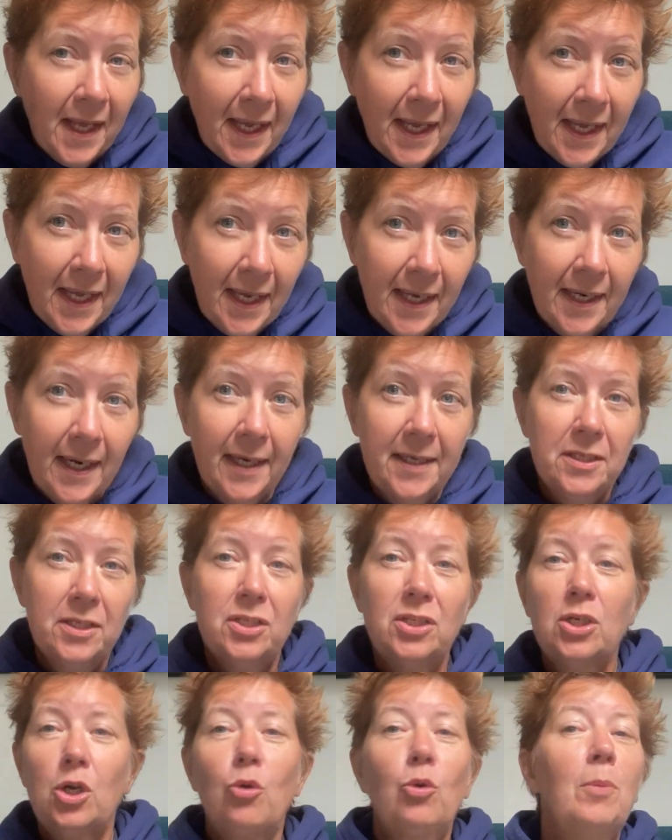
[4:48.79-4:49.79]
and I
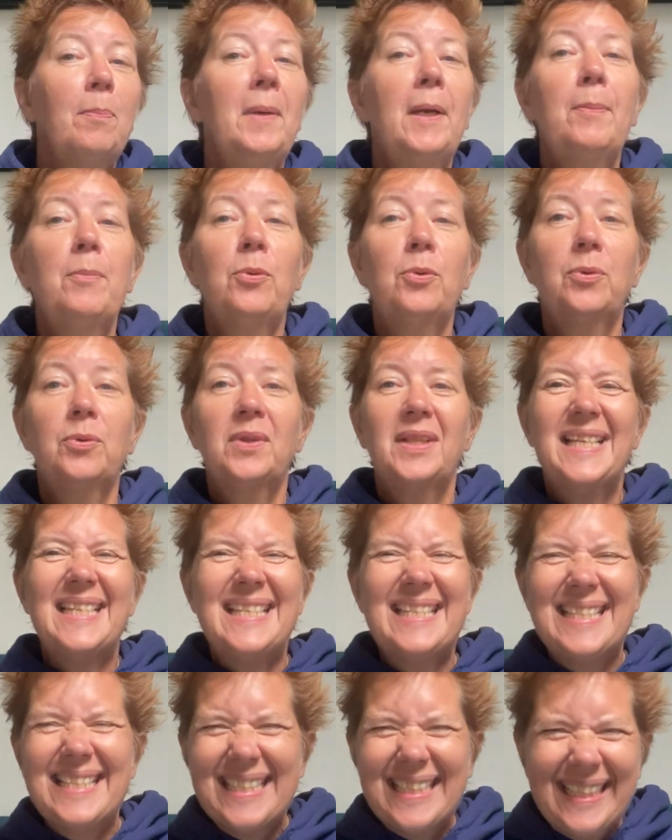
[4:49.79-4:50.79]
still remember
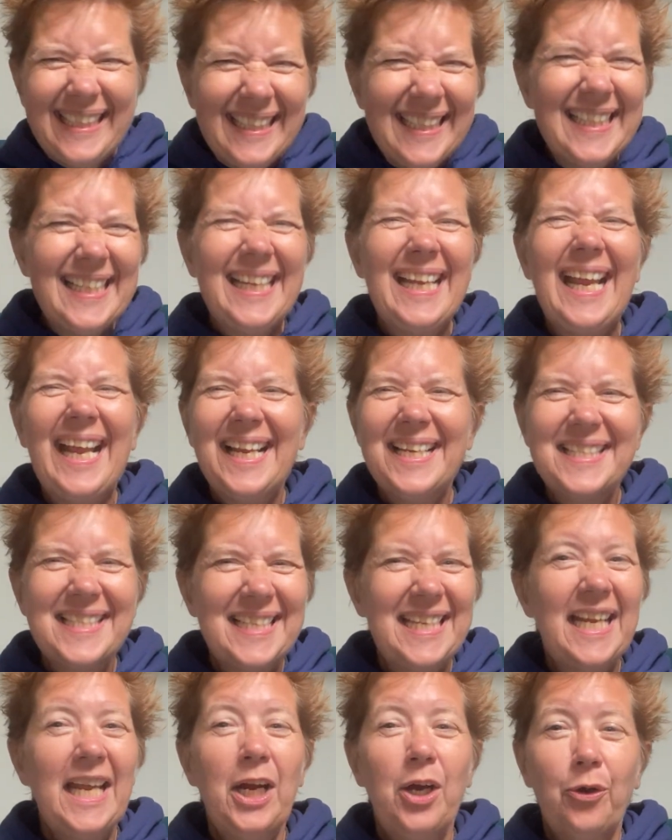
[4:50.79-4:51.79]
this kick-ass
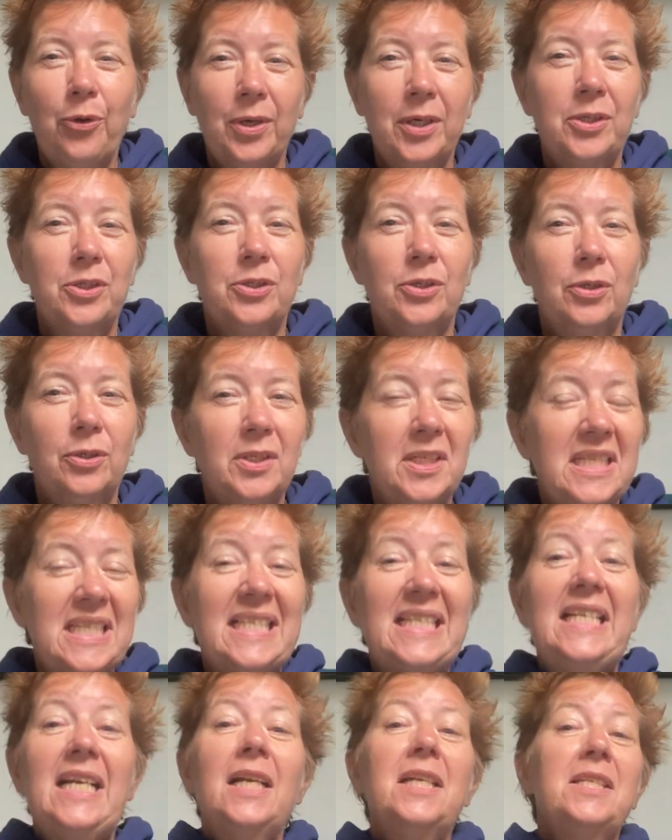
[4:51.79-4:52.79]
character, this
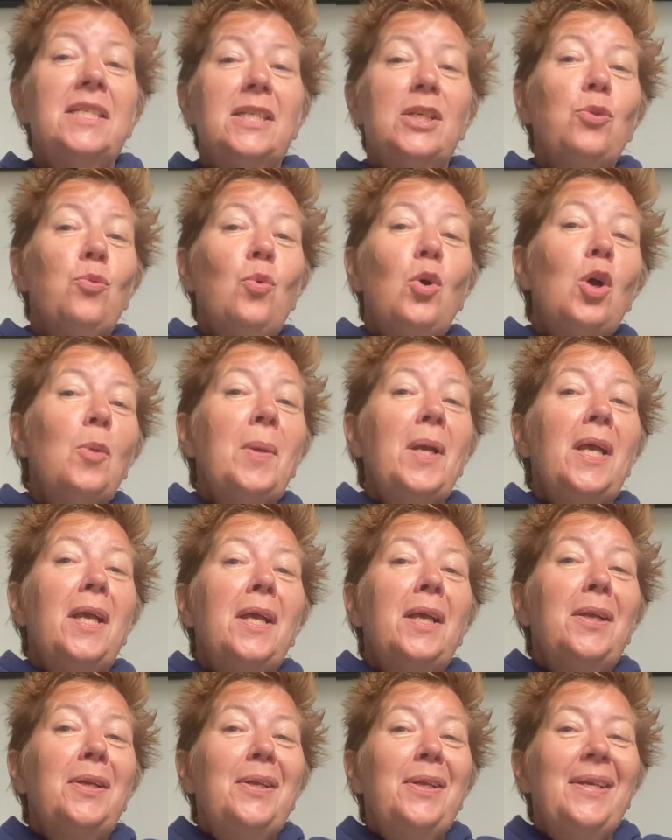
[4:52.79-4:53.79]
gutsy
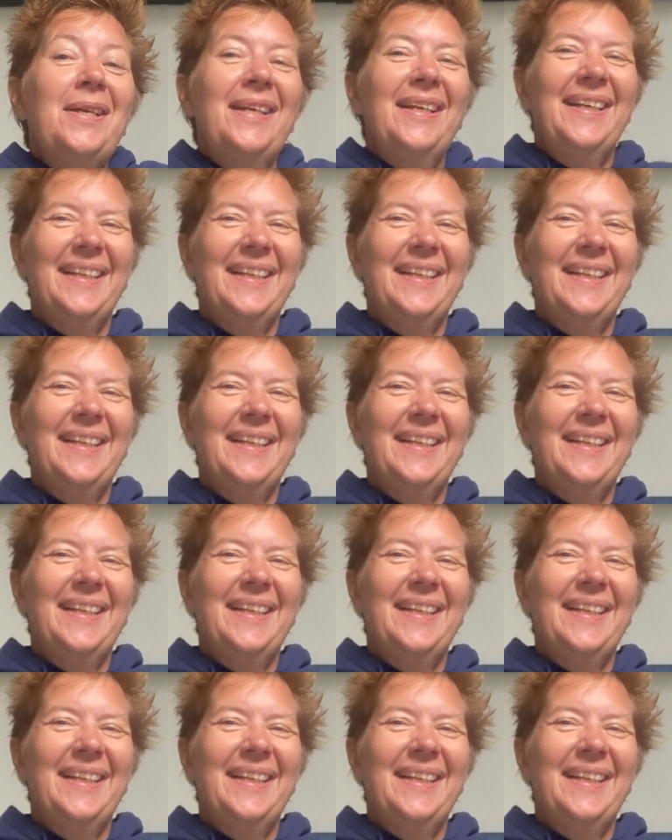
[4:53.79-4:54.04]
woman